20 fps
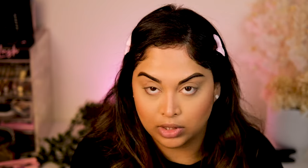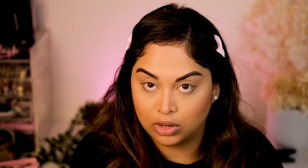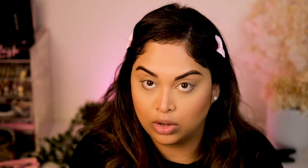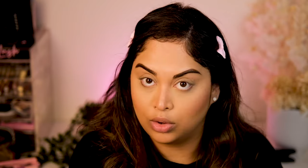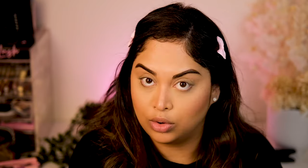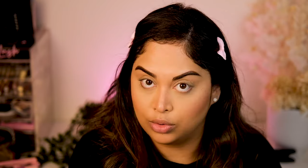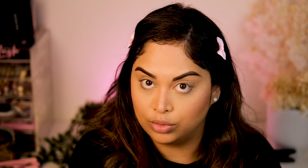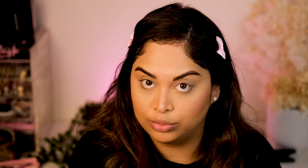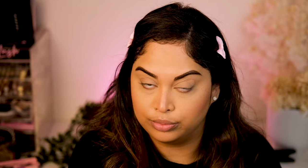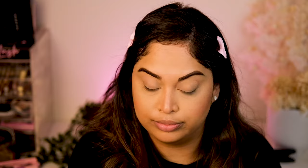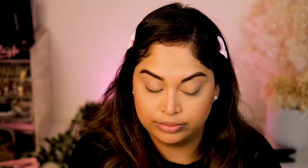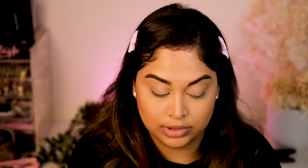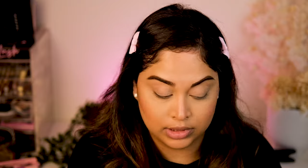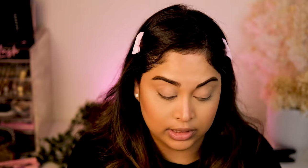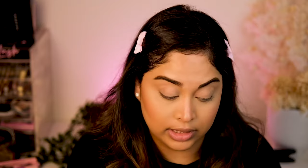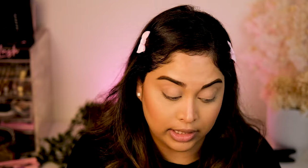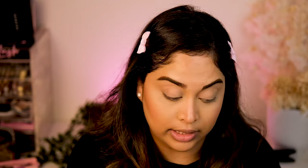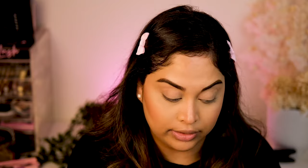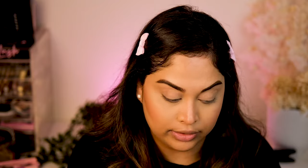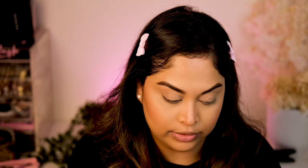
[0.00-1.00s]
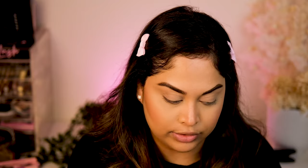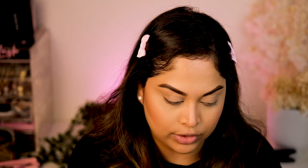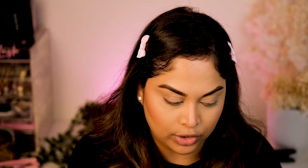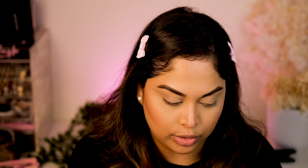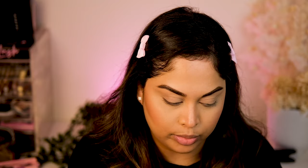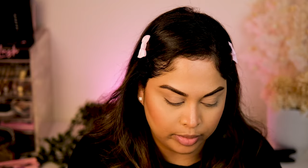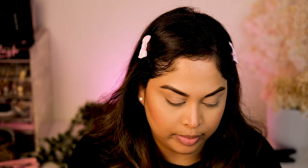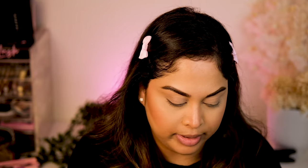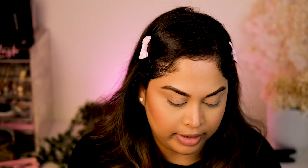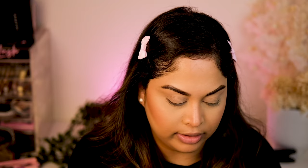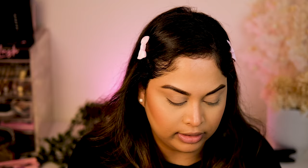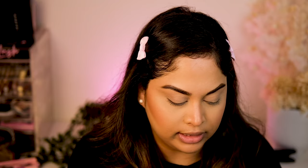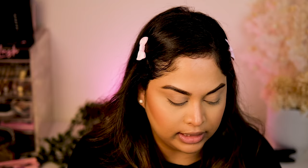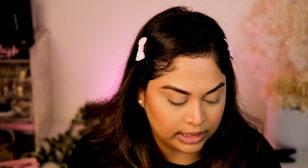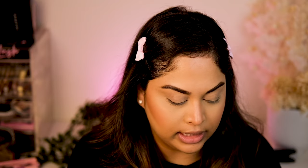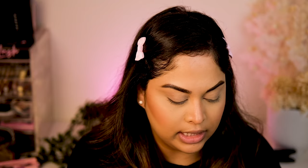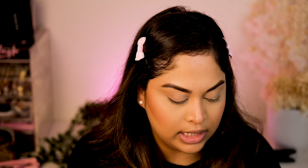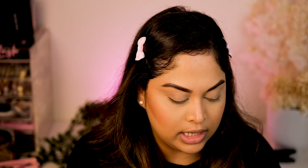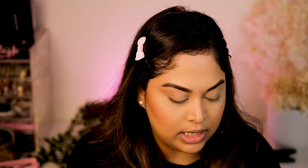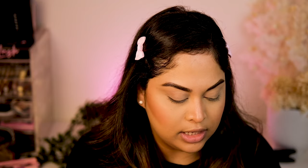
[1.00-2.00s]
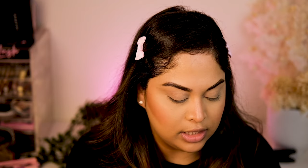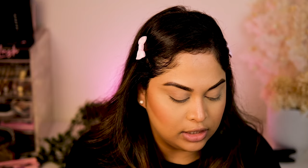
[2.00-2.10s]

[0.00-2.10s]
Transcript: home, to Keither's home apparently,